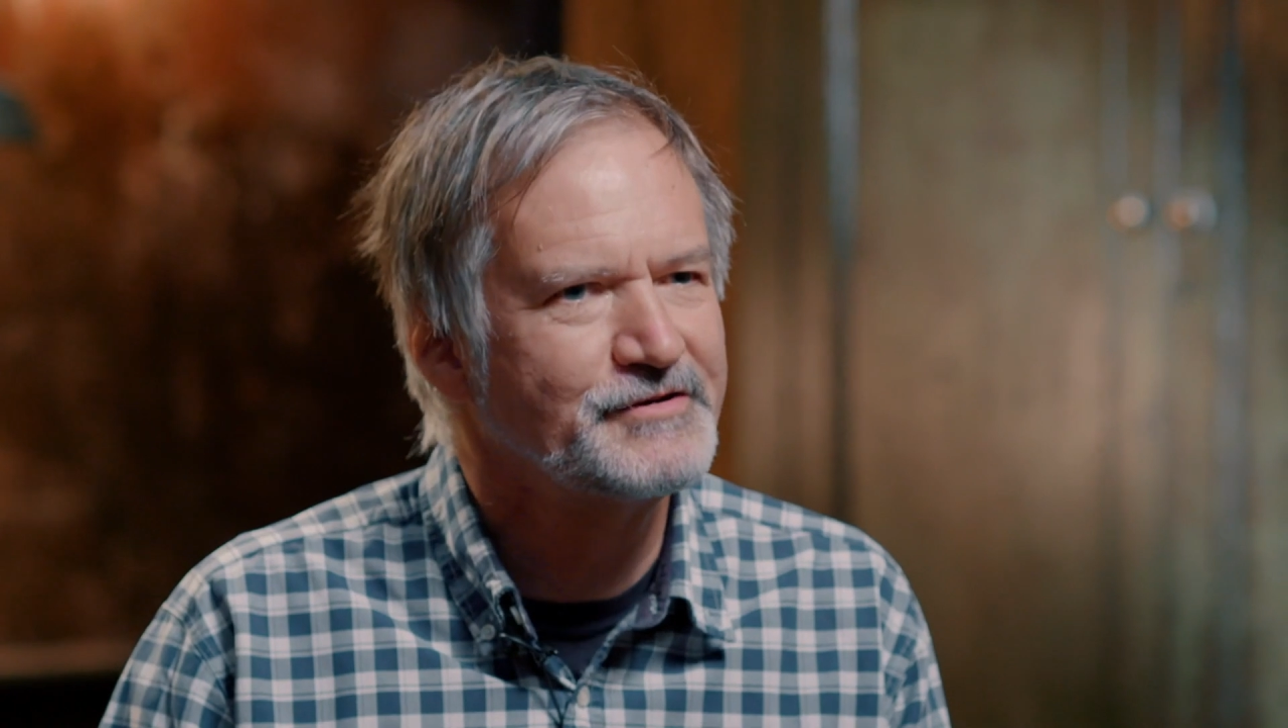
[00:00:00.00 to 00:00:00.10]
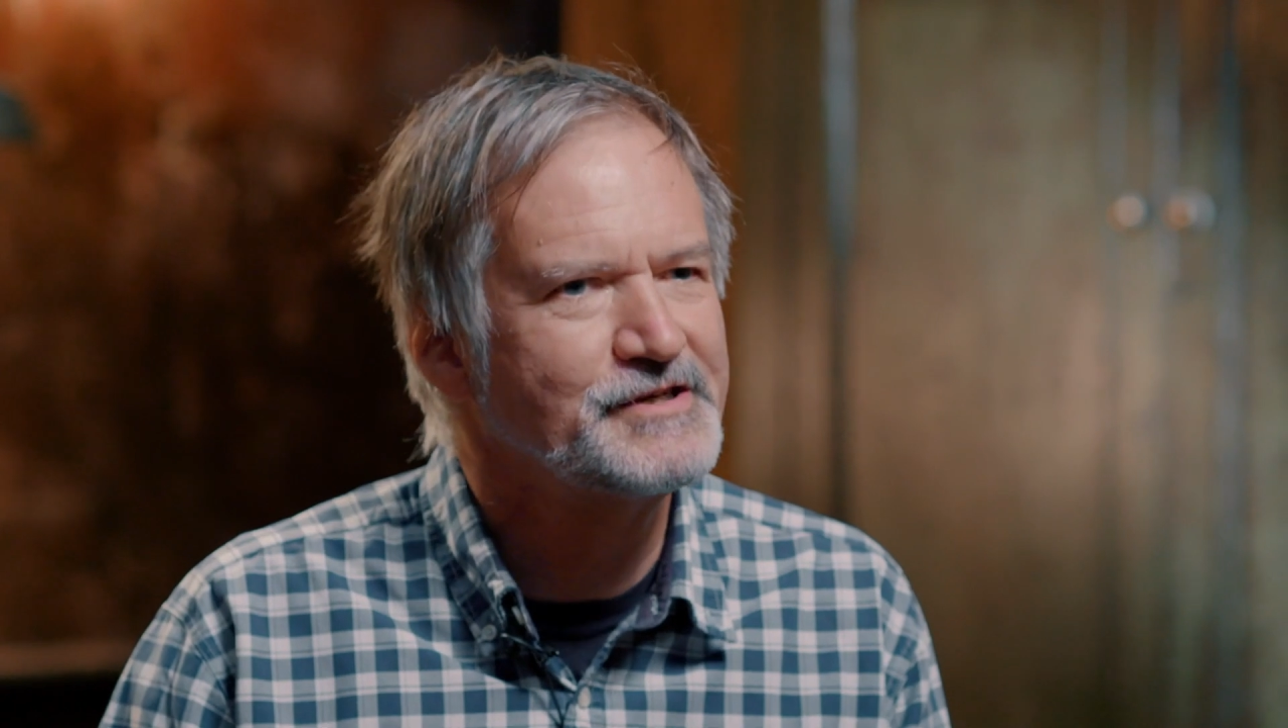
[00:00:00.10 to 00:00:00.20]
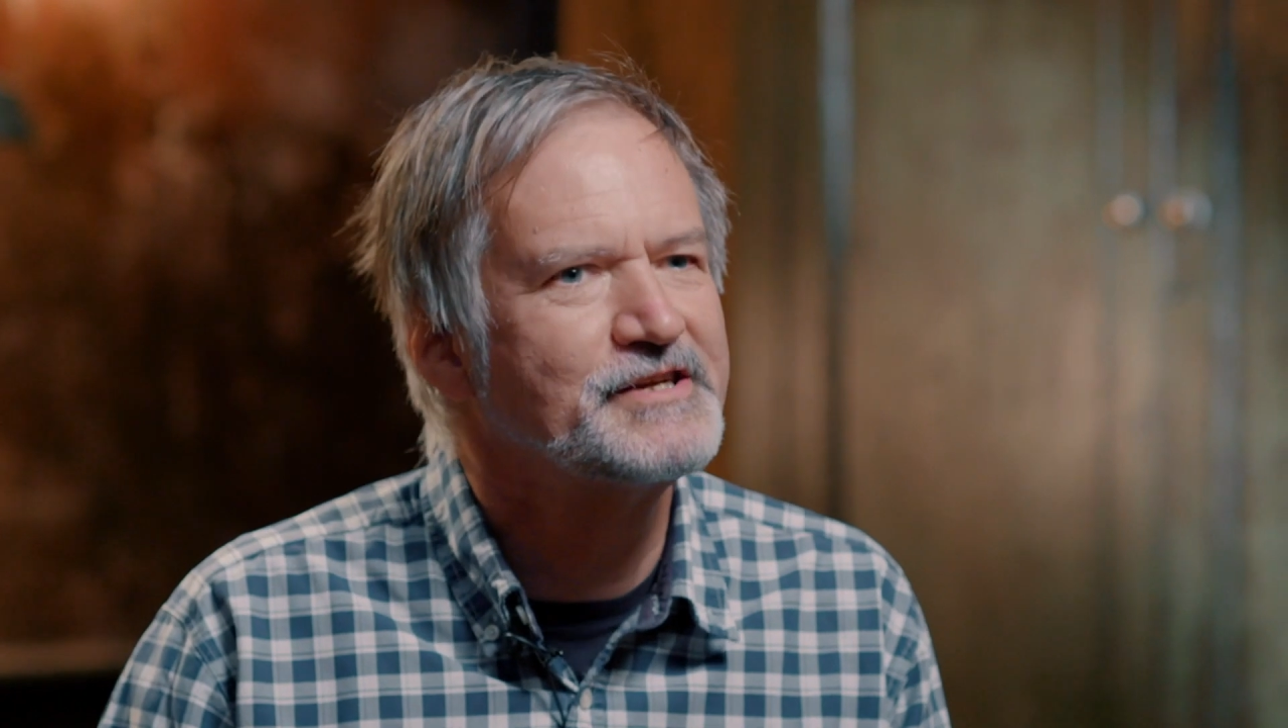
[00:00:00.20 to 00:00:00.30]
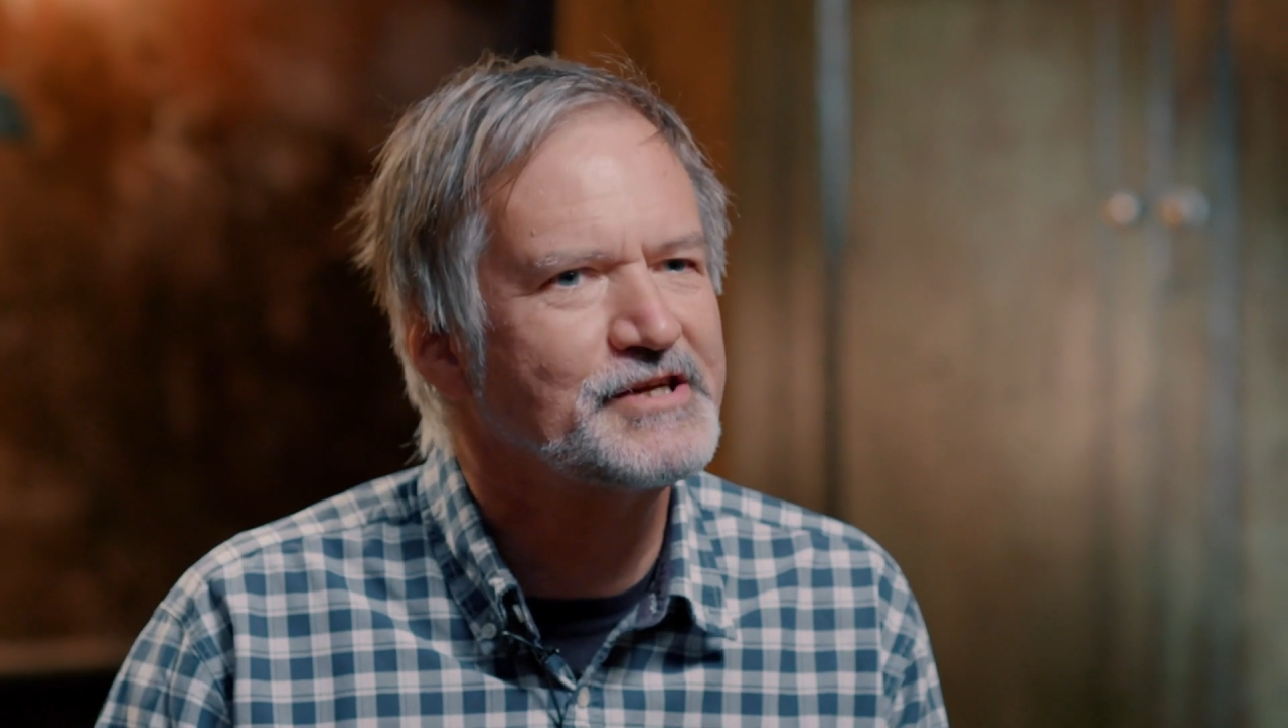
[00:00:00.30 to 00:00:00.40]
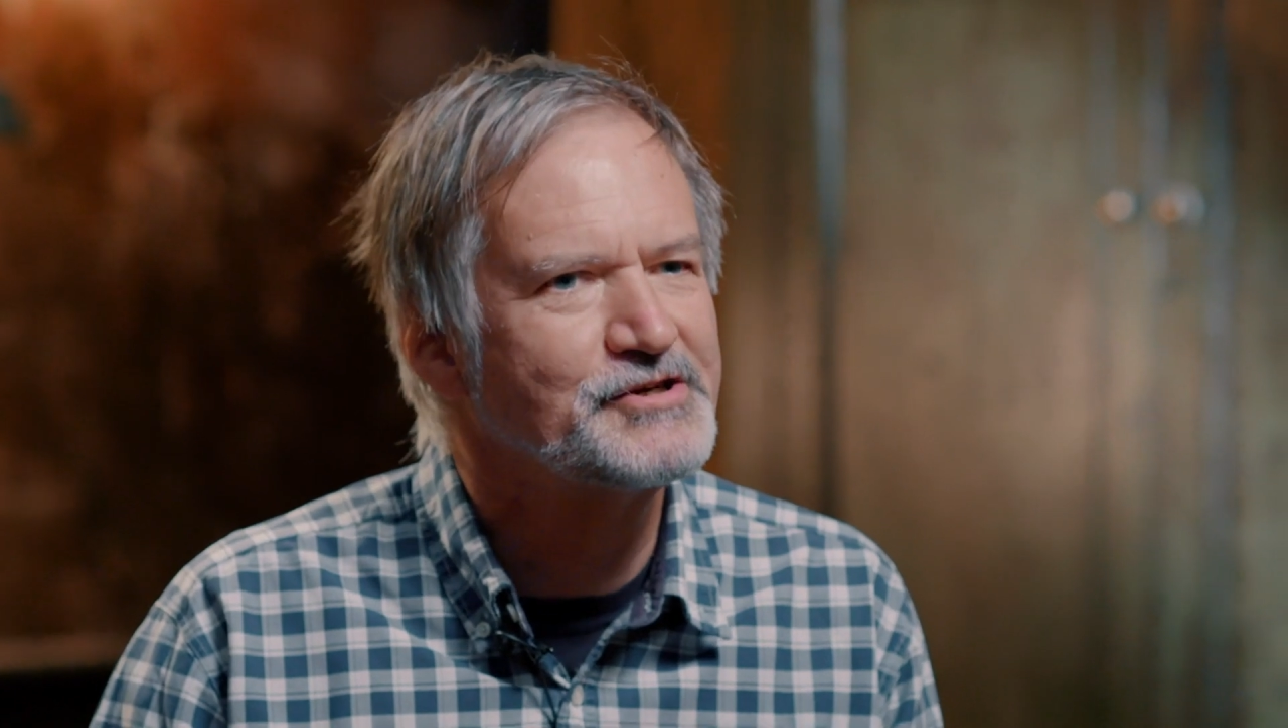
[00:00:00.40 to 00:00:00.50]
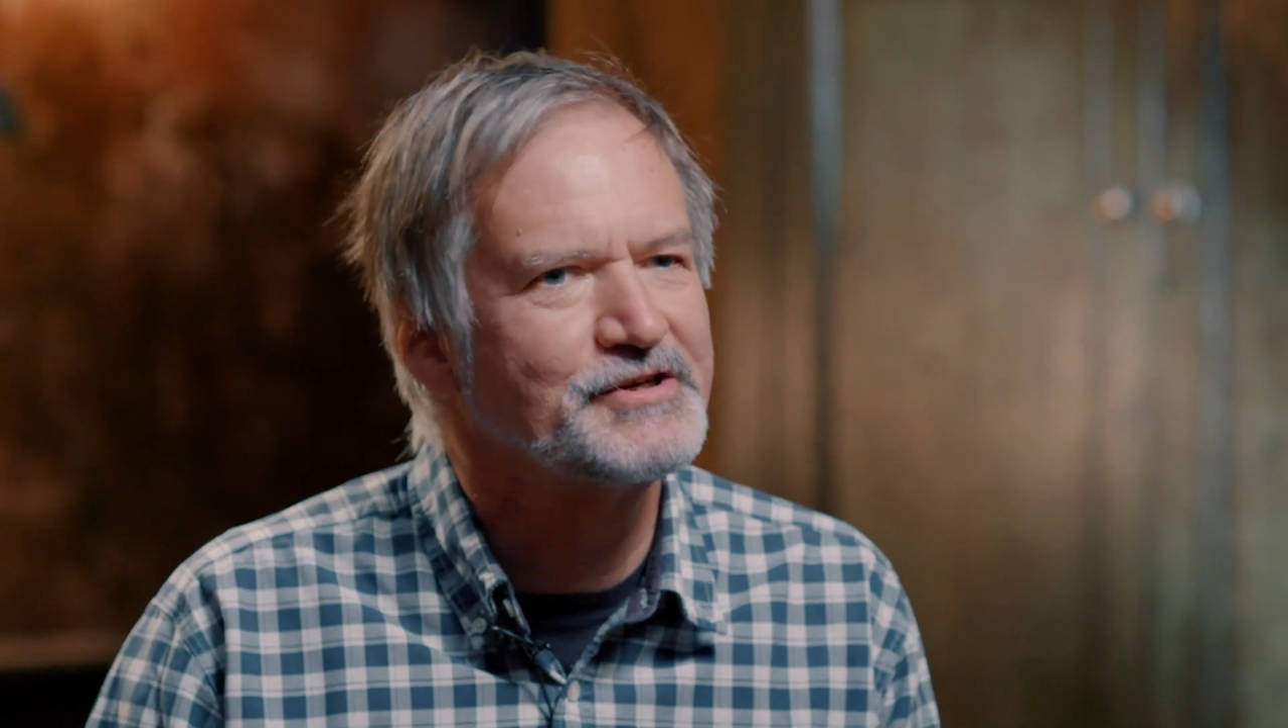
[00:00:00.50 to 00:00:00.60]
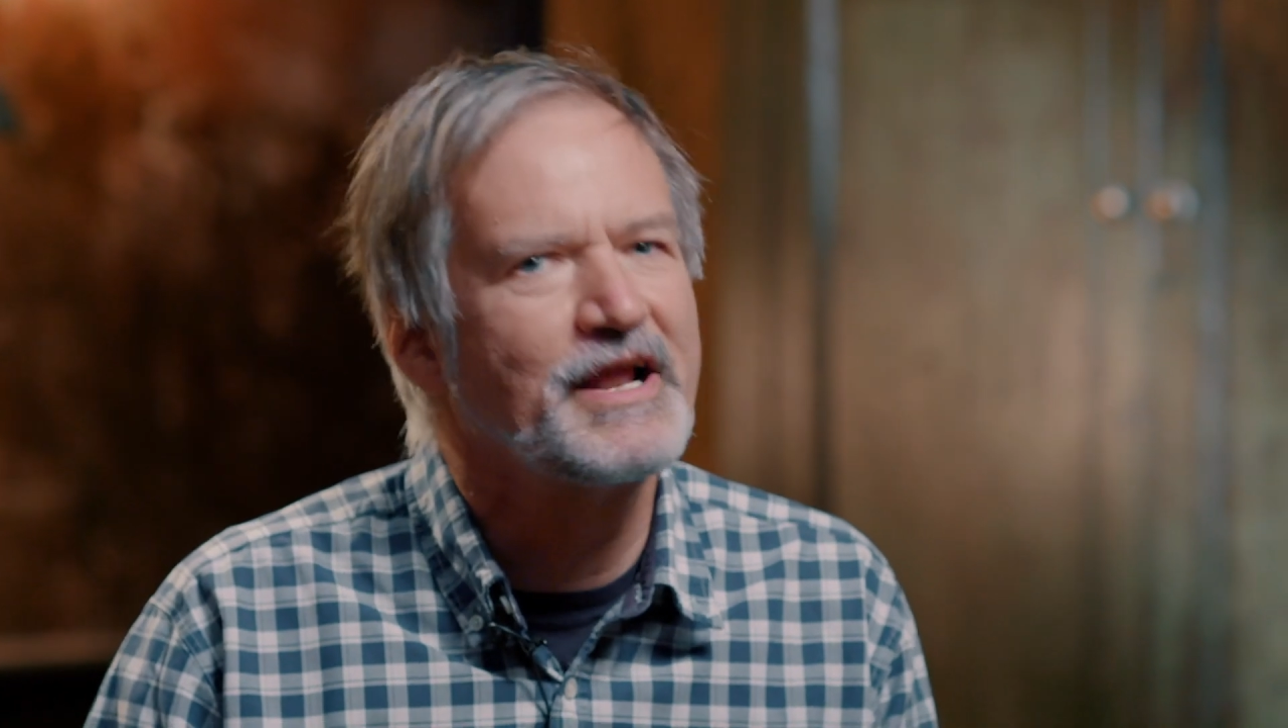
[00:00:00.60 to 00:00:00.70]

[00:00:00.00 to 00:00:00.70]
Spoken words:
distinction.